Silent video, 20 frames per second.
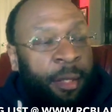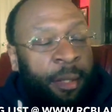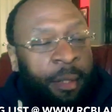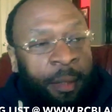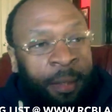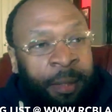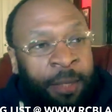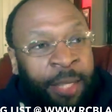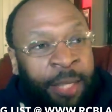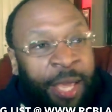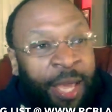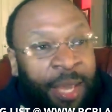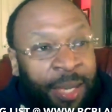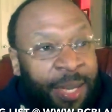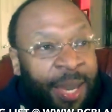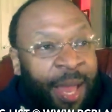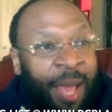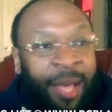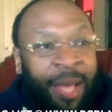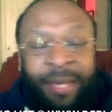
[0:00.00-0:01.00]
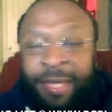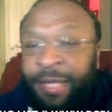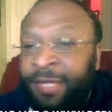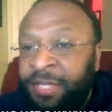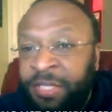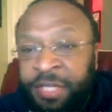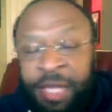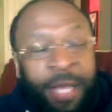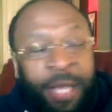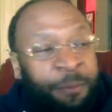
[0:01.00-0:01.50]
cannot
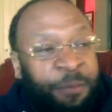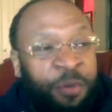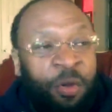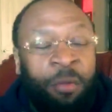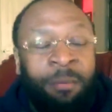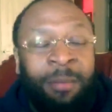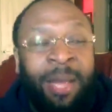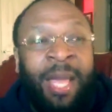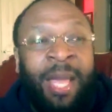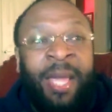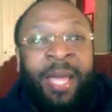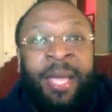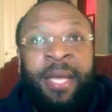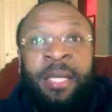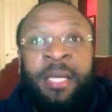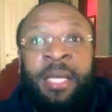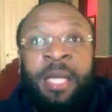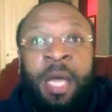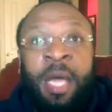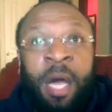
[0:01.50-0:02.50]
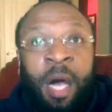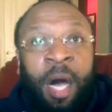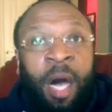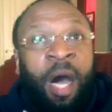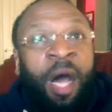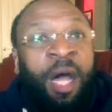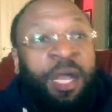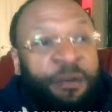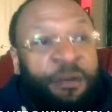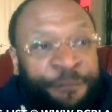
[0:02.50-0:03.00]
escape your mind.
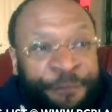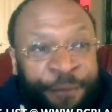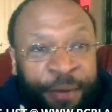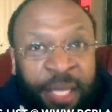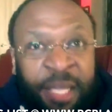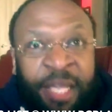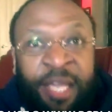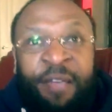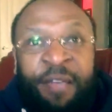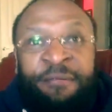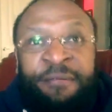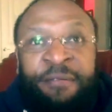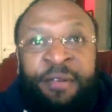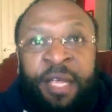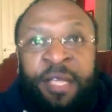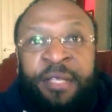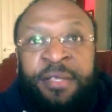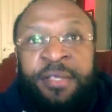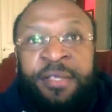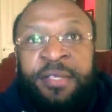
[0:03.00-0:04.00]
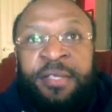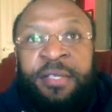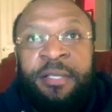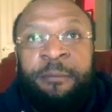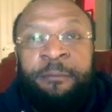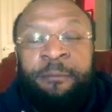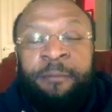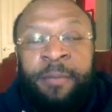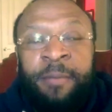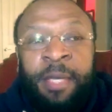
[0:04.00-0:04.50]
Unforgiveness
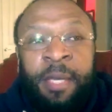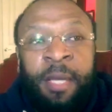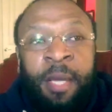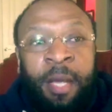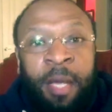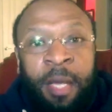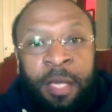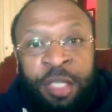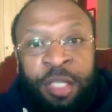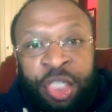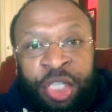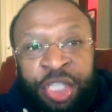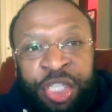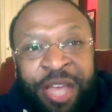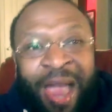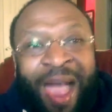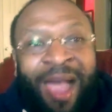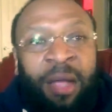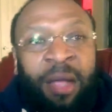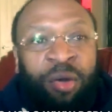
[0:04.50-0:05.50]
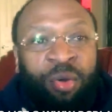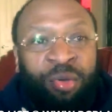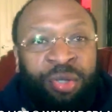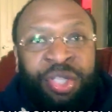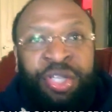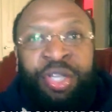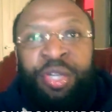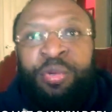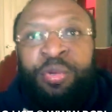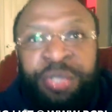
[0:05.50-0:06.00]
shackles
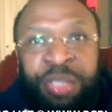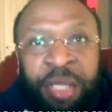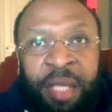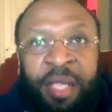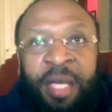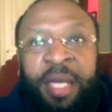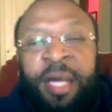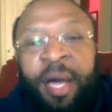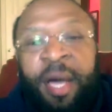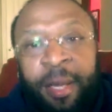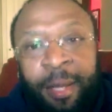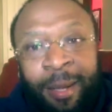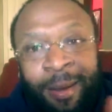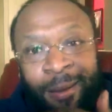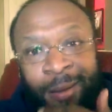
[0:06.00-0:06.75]
you to the gutter.